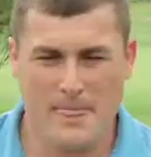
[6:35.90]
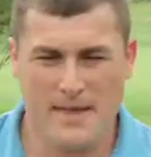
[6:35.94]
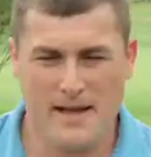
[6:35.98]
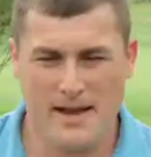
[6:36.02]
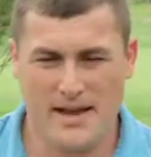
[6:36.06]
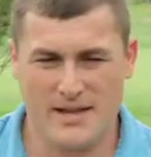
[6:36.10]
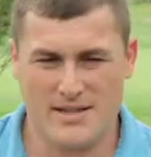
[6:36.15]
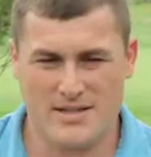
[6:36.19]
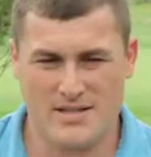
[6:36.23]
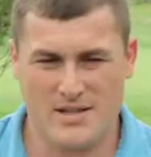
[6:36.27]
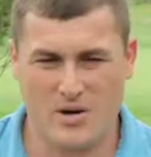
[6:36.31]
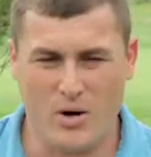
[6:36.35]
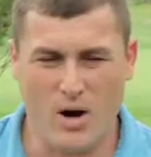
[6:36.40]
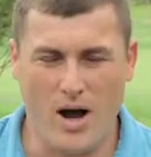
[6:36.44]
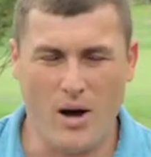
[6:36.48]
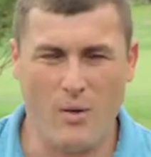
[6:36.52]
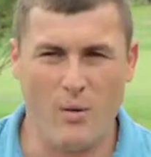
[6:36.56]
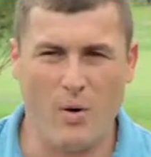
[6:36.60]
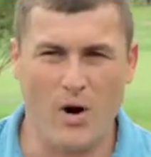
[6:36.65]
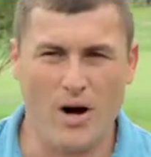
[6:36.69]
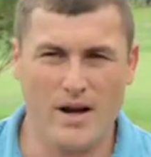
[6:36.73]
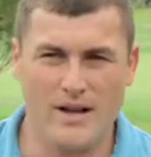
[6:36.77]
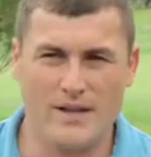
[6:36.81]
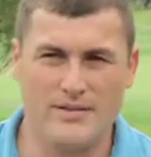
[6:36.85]
And so I
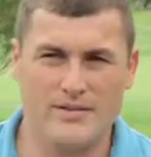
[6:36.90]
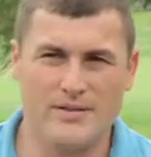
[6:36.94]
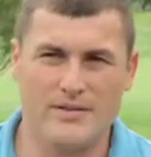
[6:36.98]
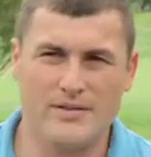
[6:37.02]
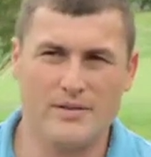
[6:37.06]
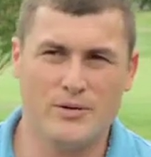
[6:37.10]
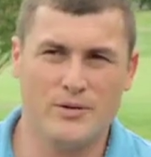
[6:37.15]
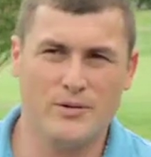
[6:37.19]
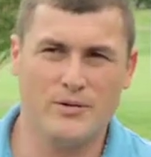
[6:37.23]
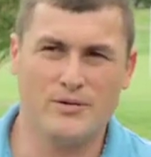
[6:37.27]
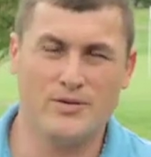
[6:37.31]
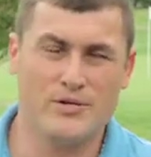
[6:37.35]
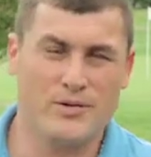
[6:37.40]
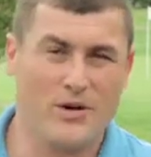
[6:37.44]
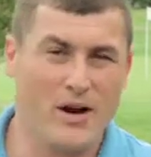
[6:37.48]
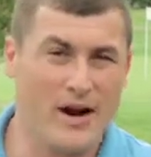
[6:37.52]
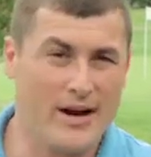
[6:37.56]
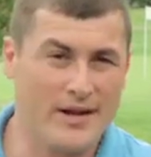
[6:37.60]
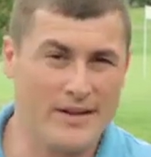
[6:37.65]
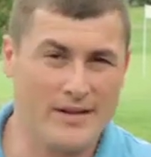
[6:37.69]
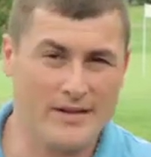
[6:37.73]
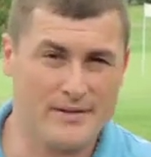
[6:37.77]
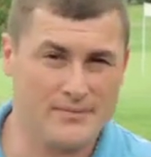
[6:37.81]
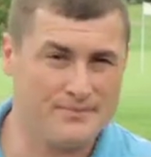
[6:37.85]
wanted to
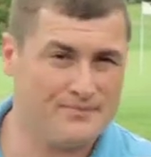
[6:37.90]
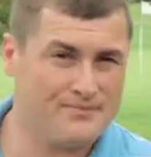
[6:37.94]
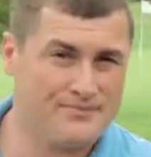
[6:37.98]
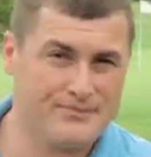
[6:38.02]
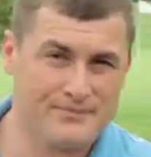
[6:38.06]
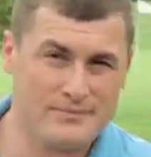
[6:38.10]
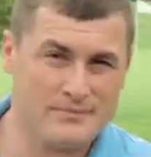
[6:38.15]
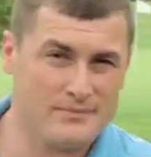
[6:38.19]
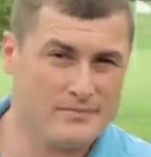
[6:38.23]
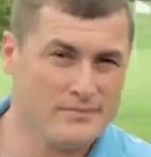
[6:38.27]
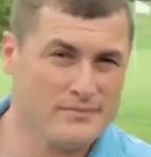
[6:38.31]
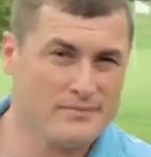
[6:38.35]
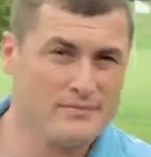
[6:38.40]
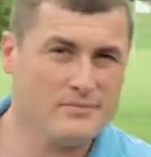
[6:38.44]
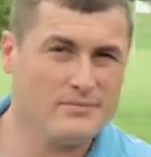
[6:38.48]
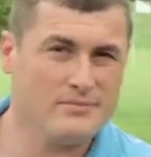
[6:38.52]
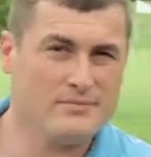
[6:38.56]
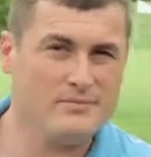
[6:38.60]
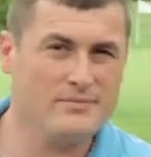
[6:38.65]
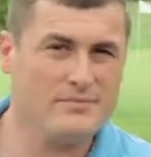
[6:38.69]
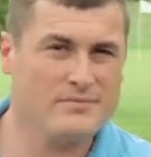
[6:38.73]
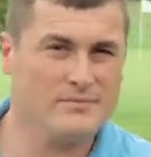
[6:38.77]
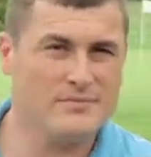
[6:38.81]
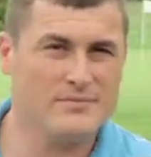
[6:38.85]
try to
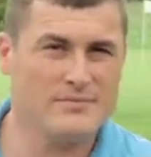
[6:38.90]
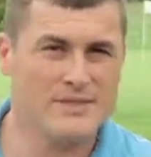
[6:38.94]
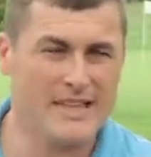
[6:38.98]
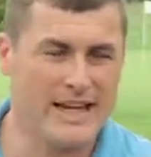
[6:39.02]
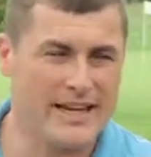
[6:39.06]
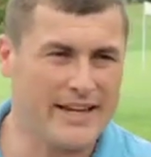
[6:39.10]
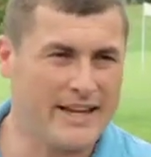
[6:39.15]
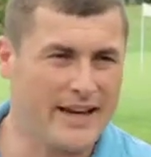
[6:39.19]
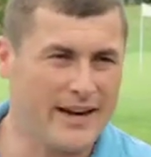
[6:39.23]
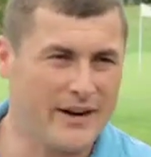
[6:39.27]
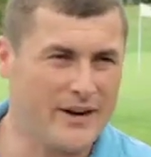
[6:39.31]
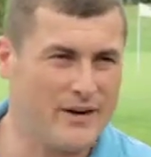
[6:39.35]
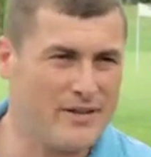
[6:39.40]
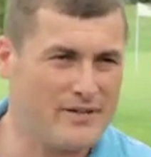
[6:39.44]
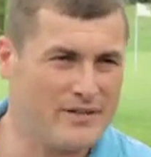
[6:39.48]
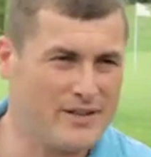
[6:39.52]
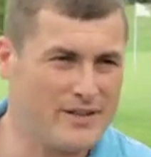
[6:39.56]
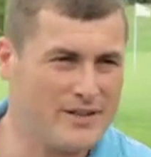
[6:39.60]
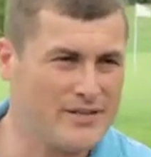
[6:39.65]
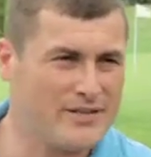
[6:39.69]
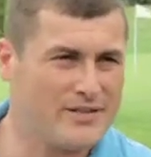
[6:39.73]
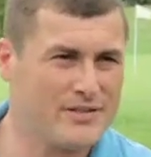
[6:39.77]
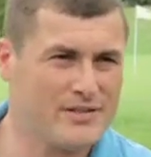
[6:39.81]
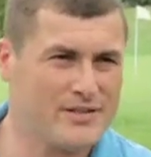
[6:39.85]
take care of
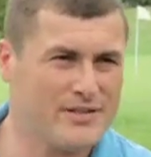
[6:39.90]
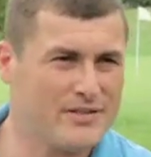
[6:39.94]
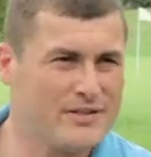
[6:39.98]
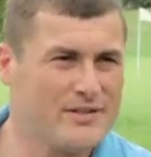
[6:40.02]
this